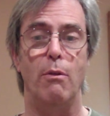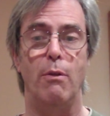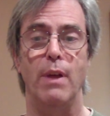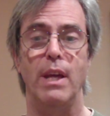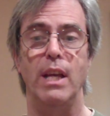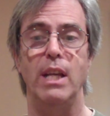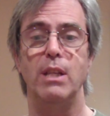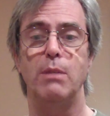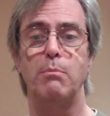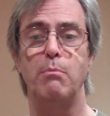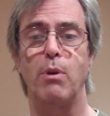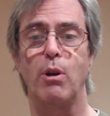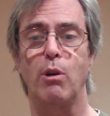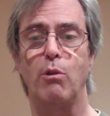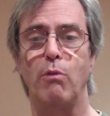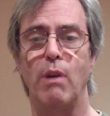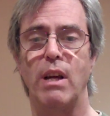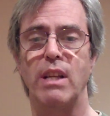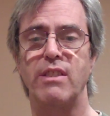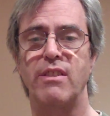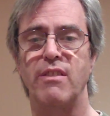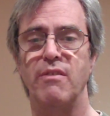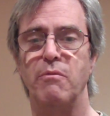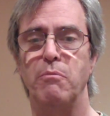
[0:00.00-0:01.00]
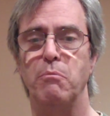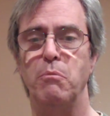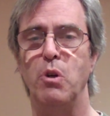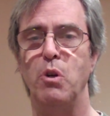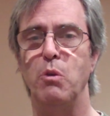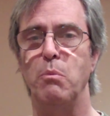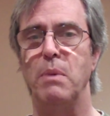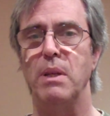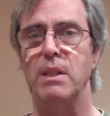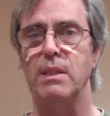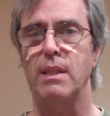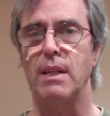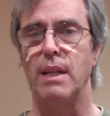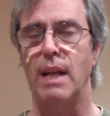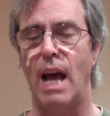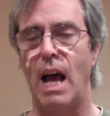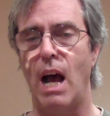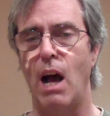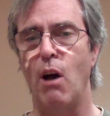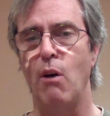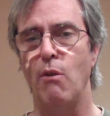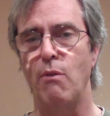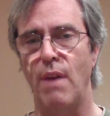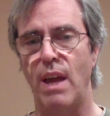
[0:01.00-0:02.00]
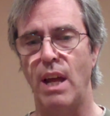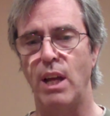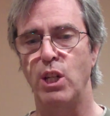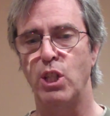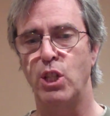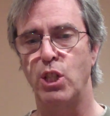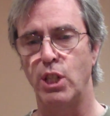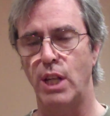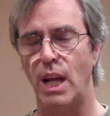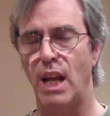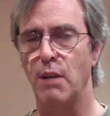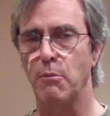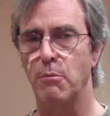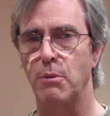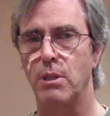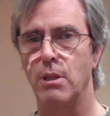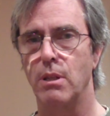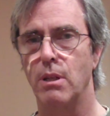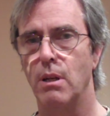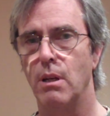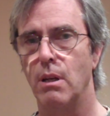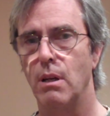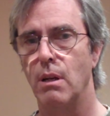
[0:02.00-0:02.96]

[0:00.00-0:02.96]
These progressive movements and how they shaped